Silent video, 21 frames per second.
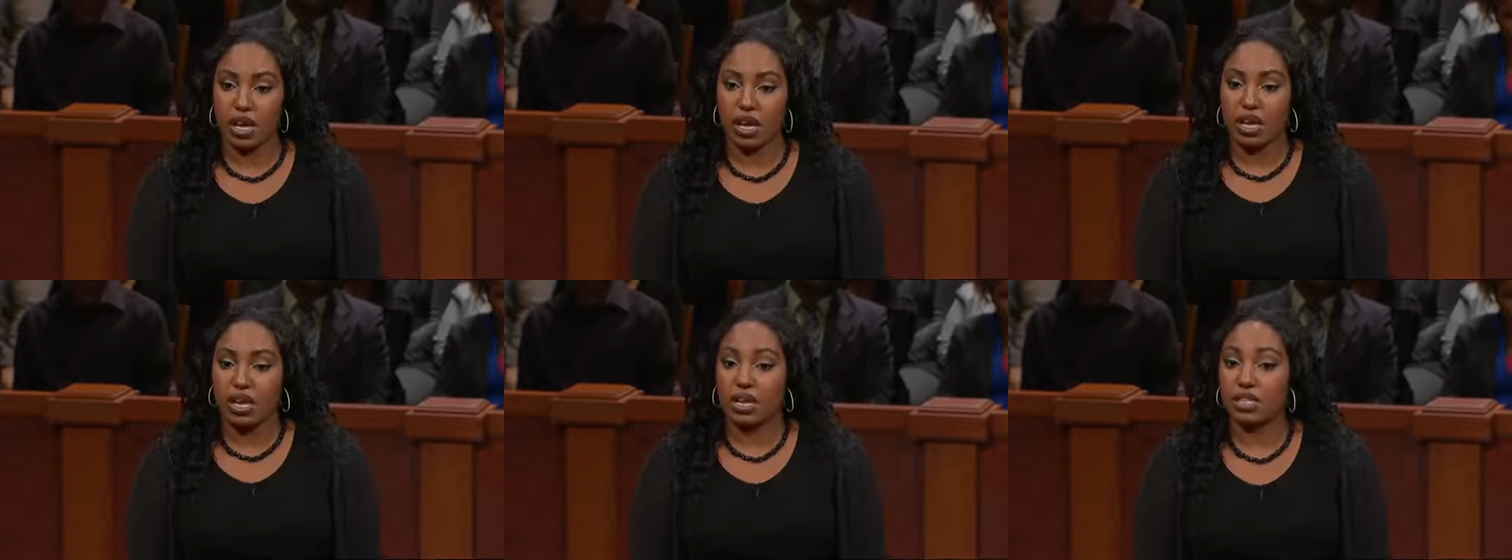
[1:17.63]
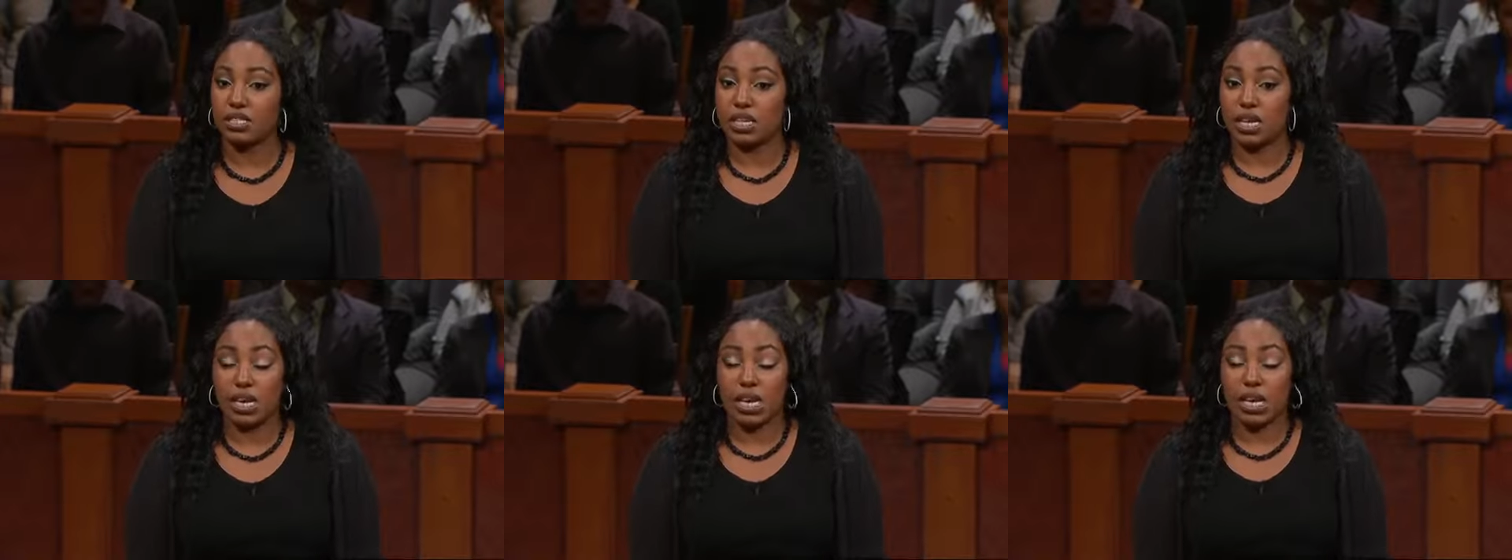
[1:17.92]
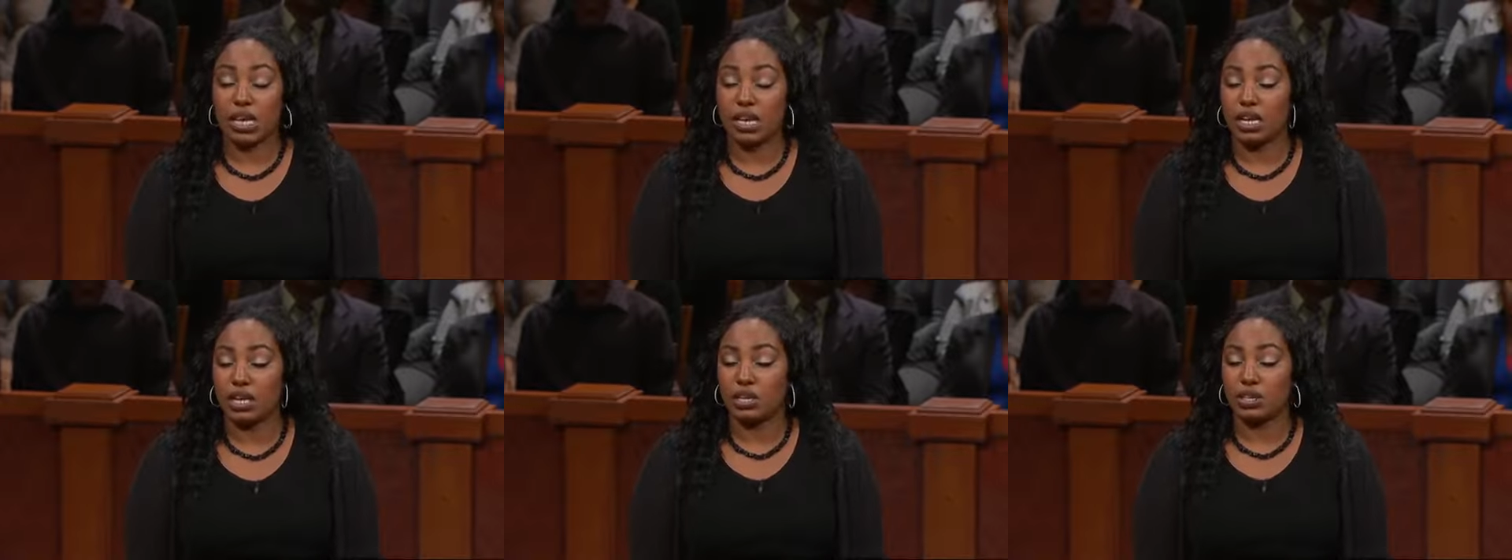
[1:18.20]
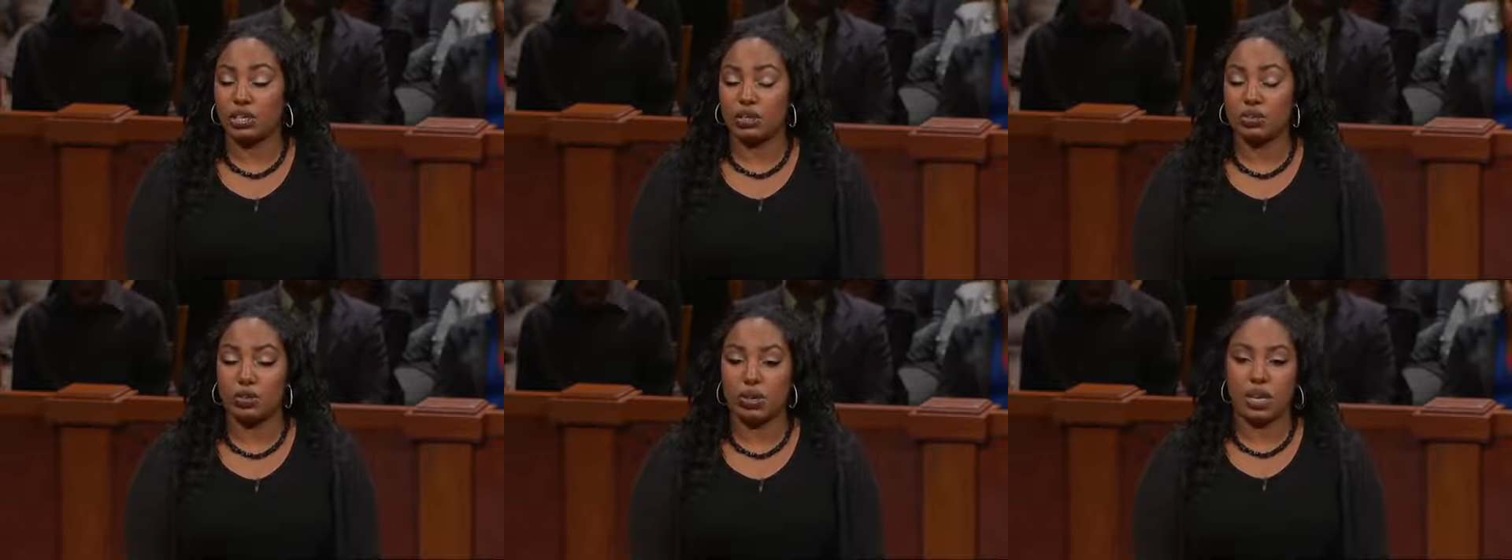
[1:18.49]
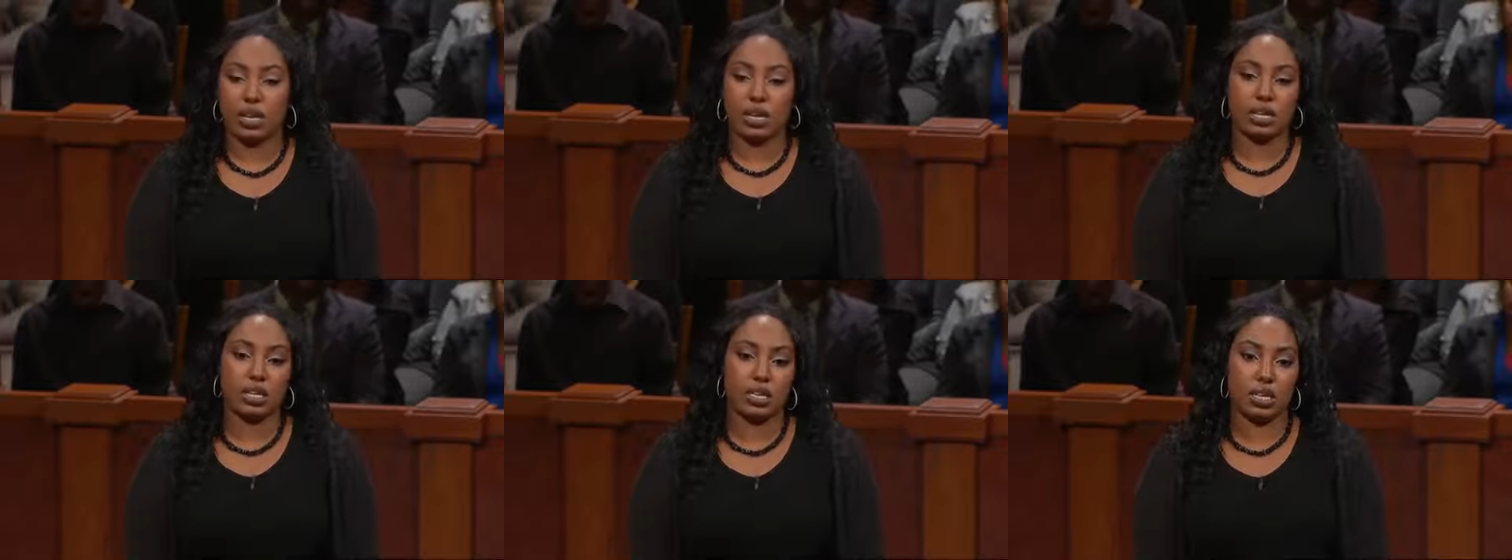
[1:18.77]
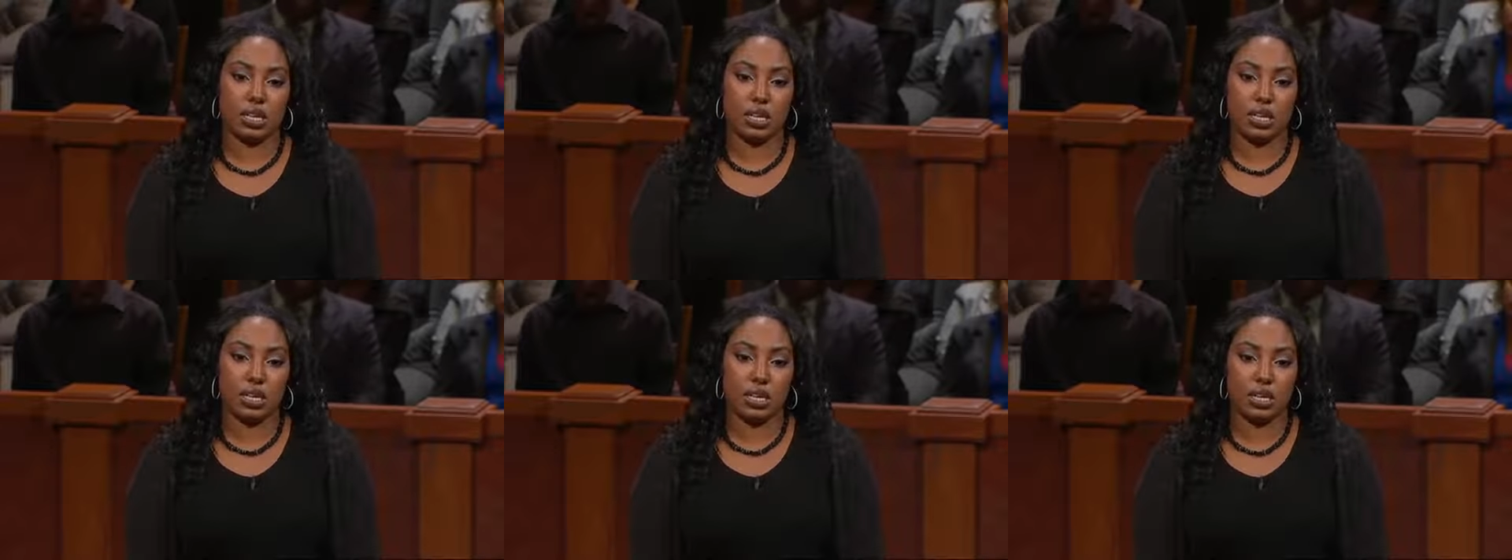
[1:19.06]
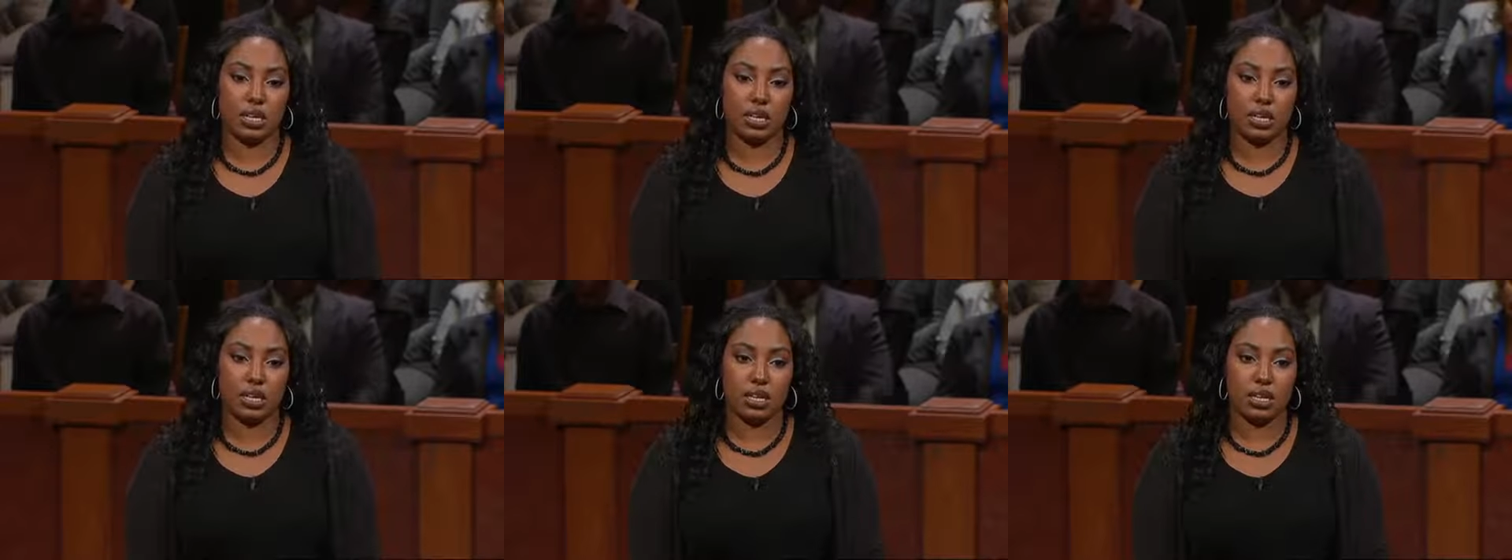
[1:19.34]
He said he didn't do
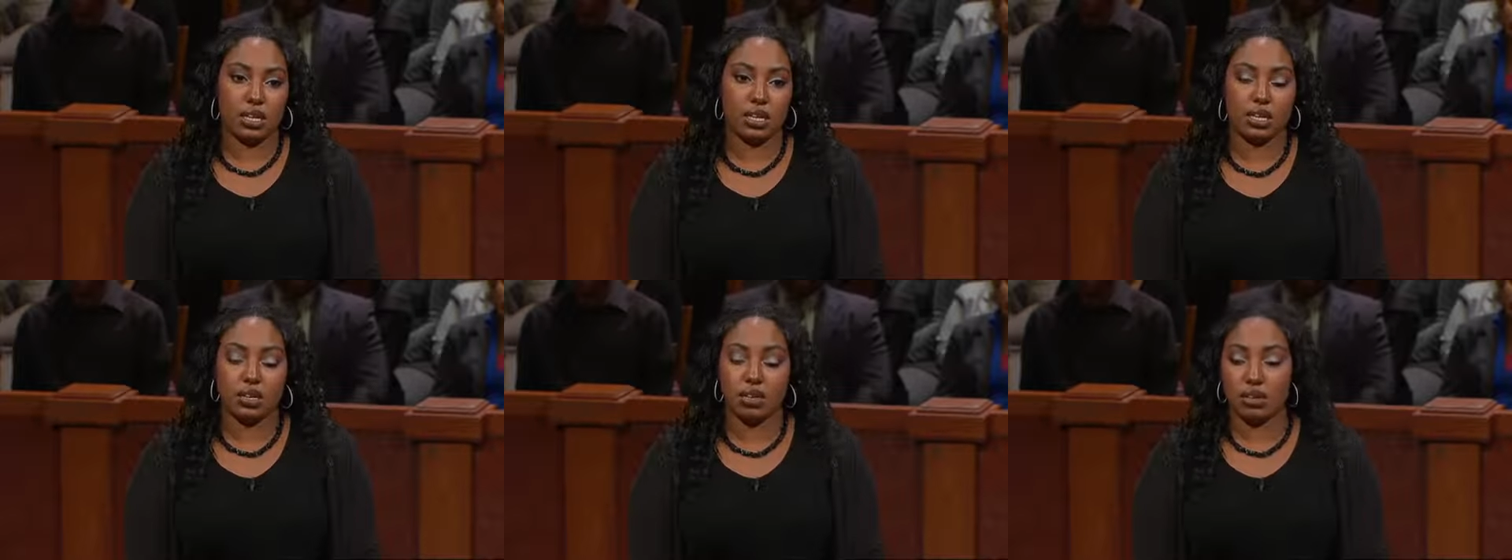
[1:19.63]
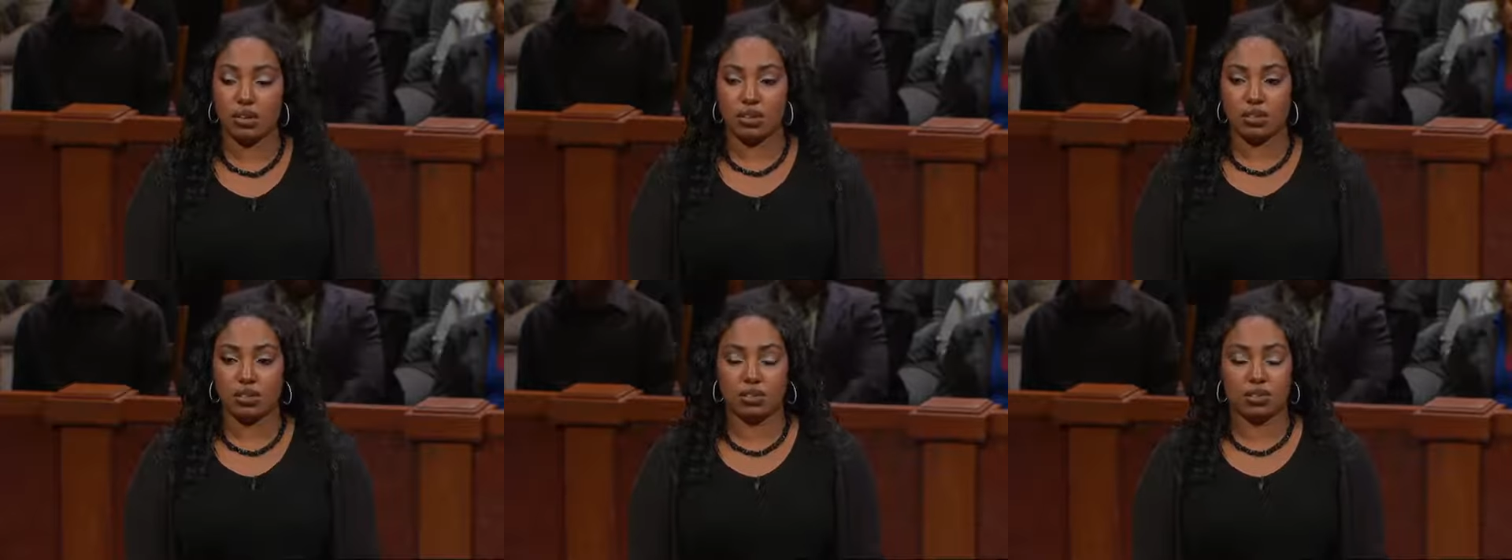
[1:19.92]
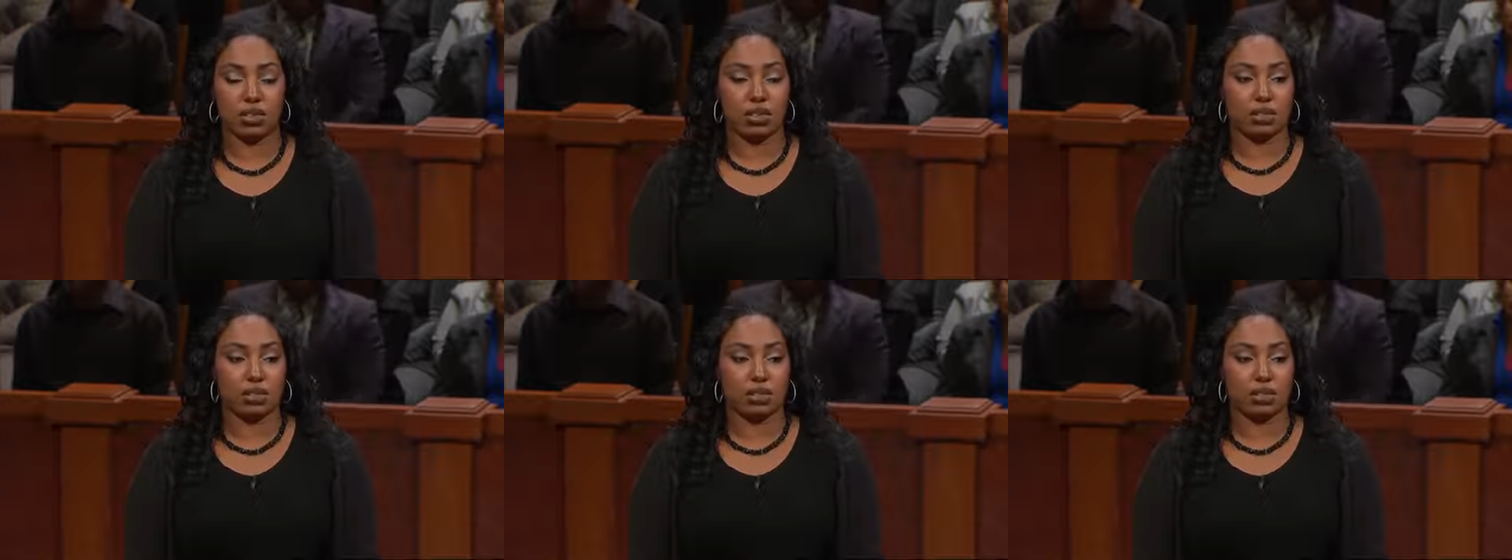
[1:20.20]
anything or